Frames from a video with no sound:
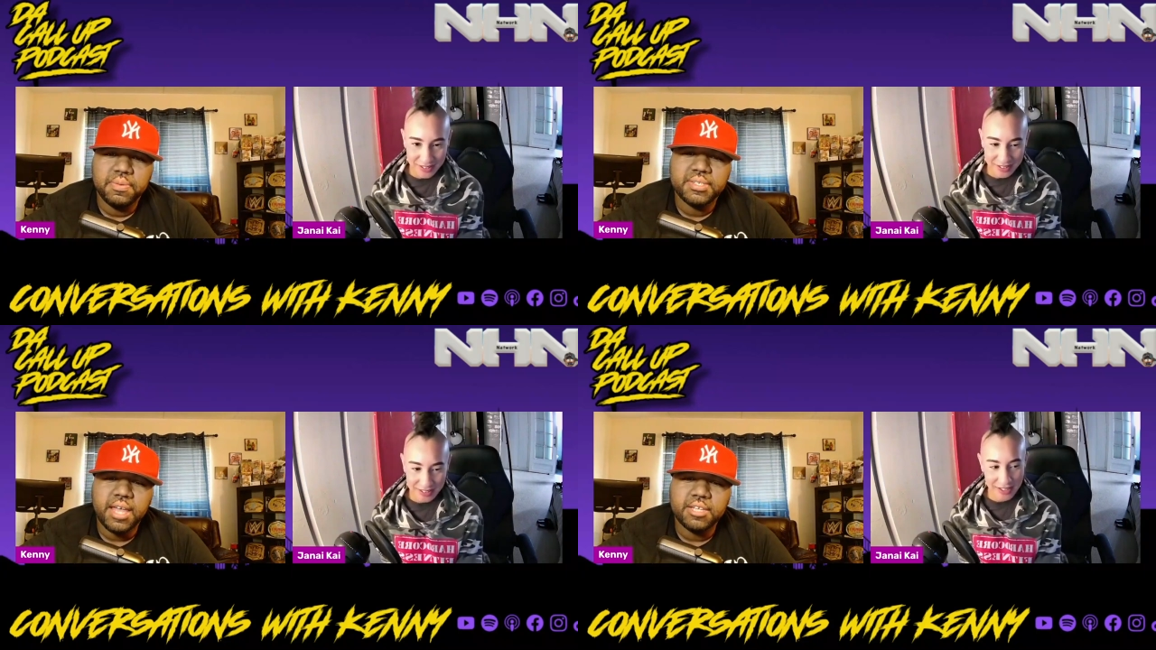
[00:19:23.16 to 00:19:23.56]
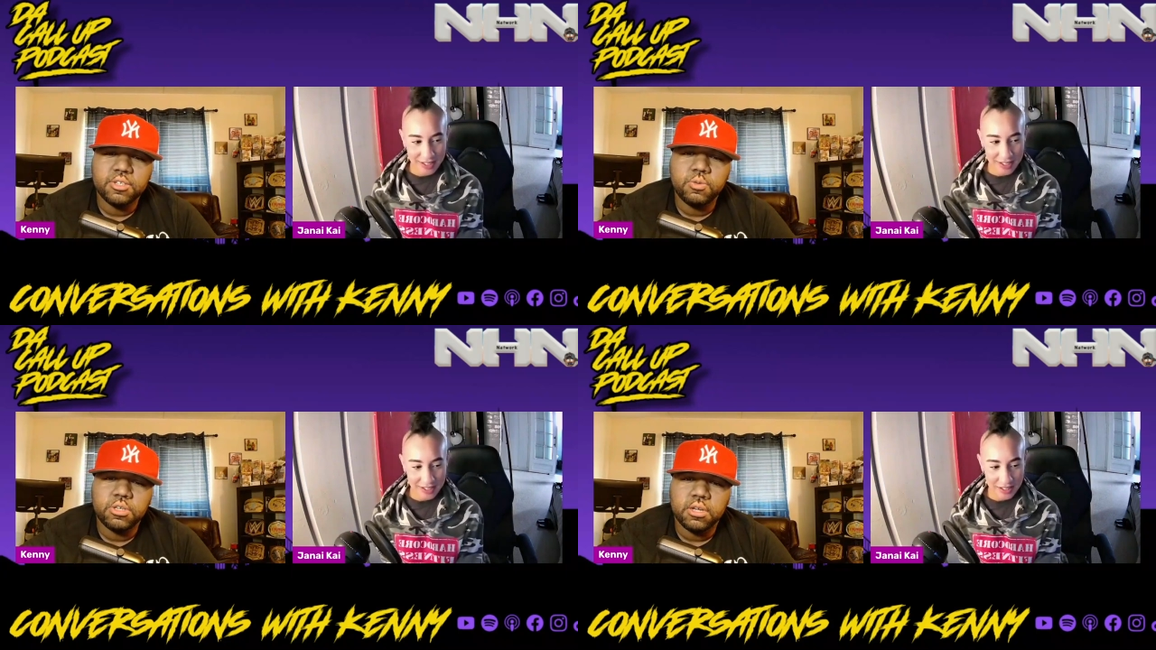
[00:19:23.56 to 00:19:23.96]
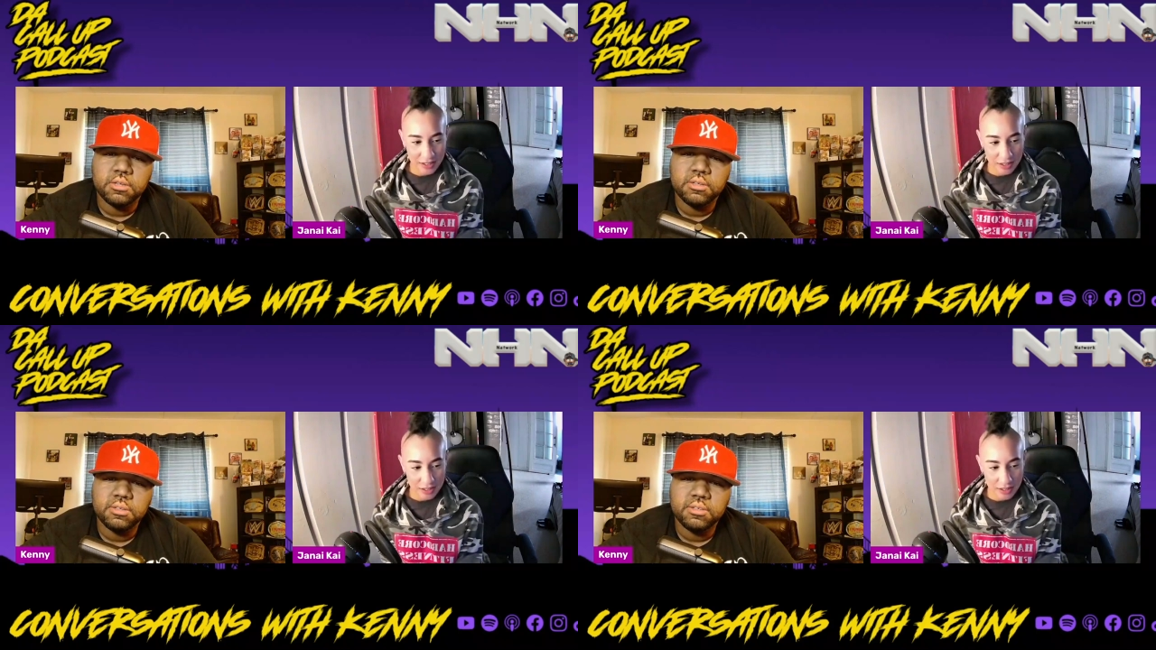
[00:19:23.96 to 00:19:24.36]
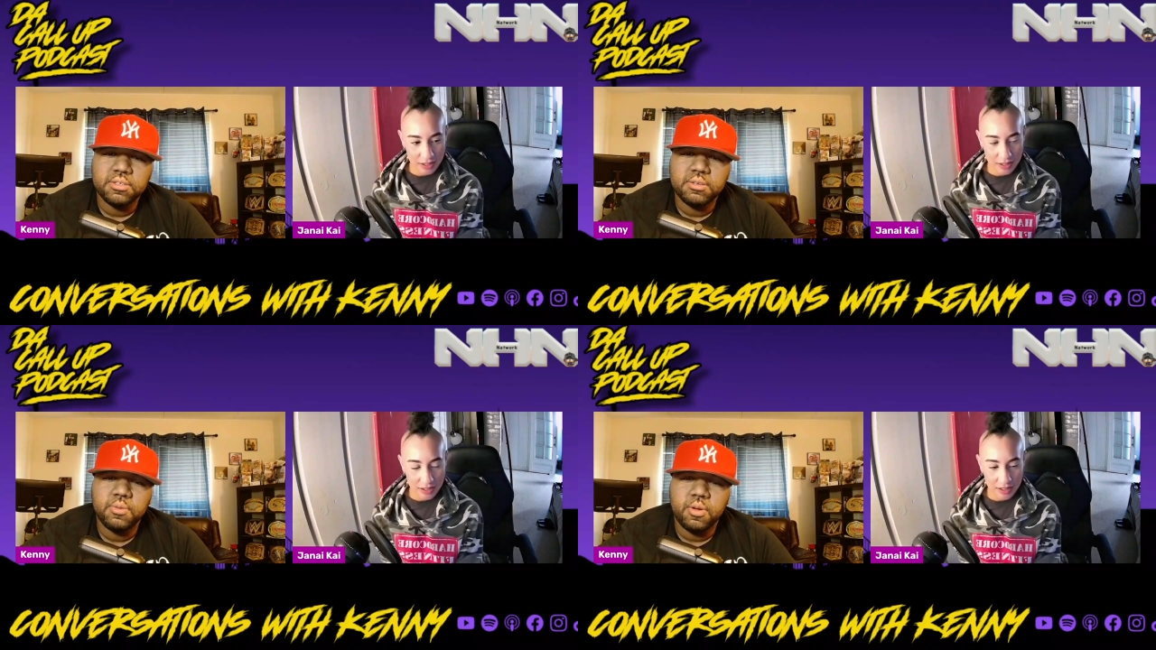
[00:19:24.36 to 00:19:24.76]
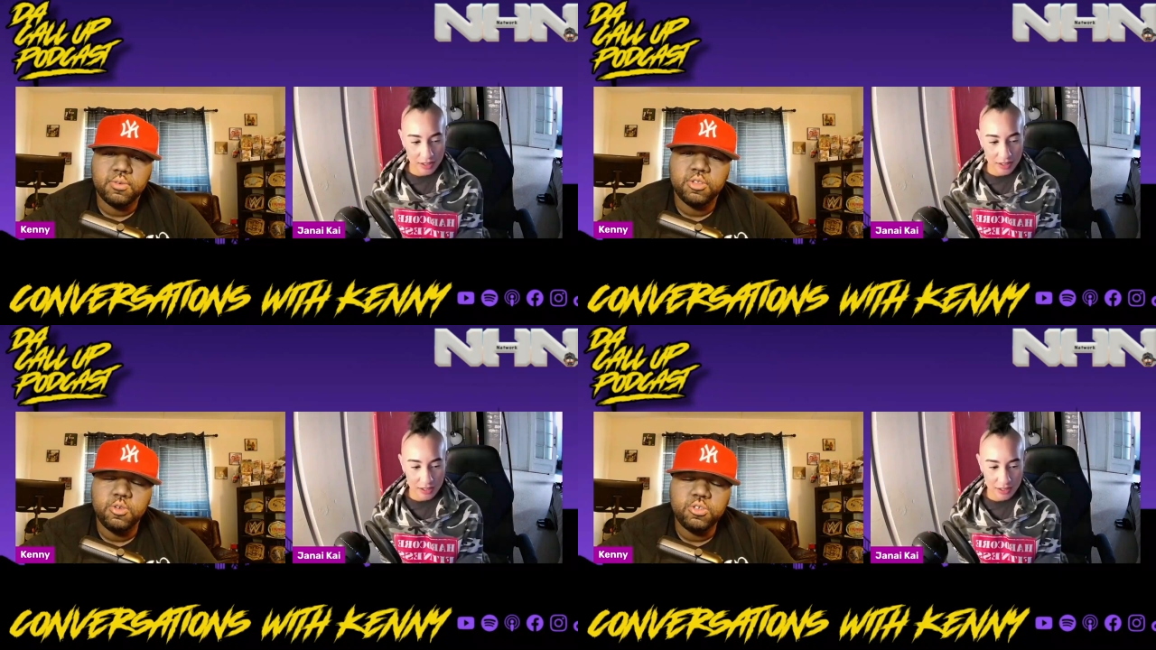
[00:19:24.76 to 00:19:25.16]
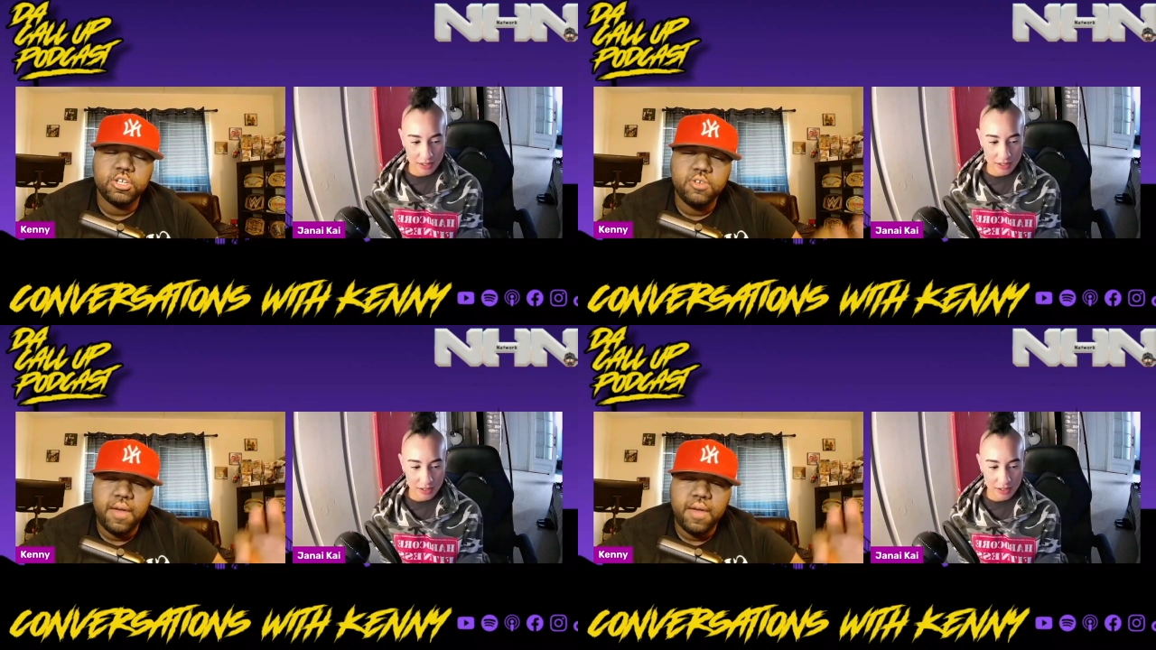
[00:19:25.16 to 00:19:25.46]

Speaker 1: besides lucha. Well, lucha,